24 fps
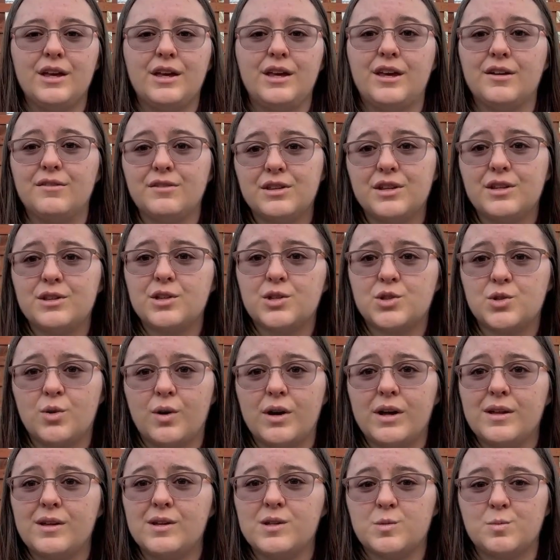Given that the
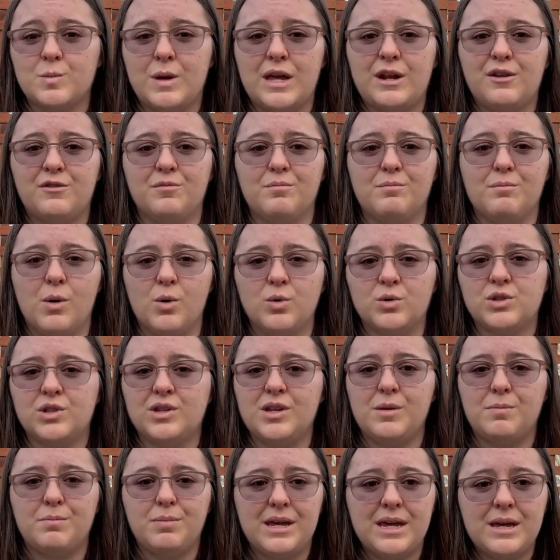soil is made of
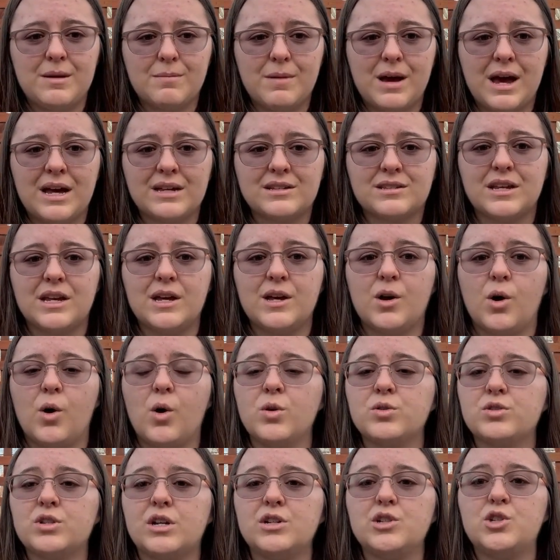mostly peat moss, it
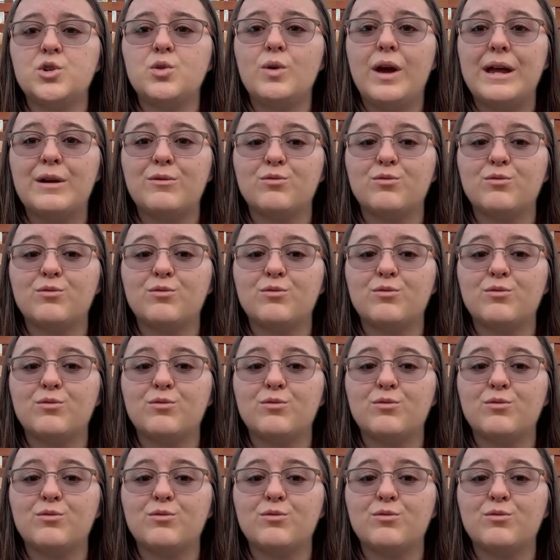holds on to a